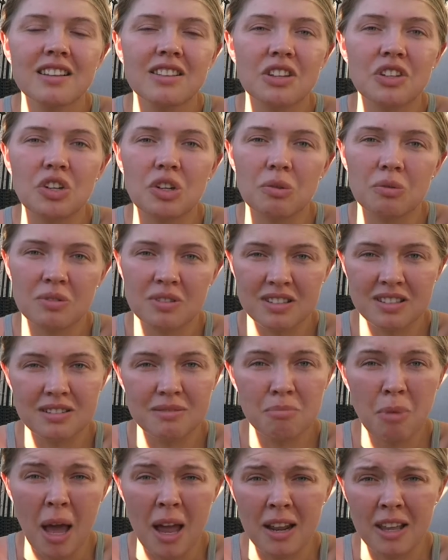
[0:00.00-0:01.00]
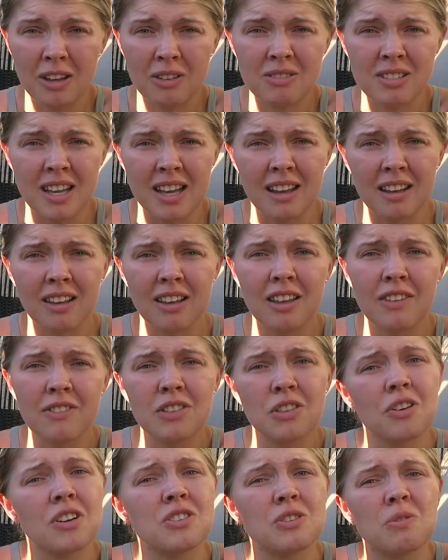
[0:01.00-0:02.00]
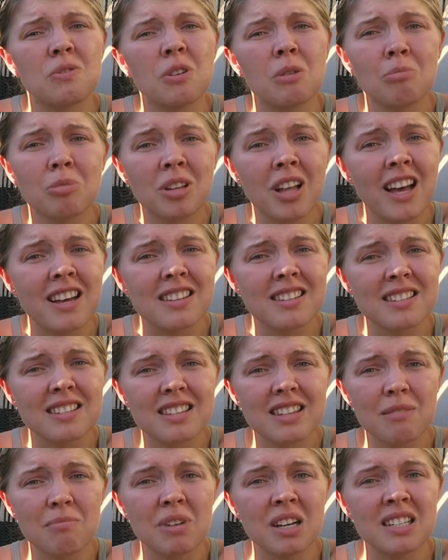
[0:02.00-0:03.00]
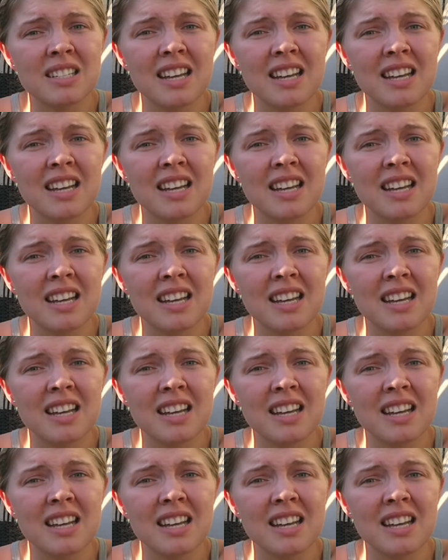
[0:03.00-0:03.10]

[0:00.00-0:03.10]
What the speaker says: little patio deck, even though I do feel blessed that my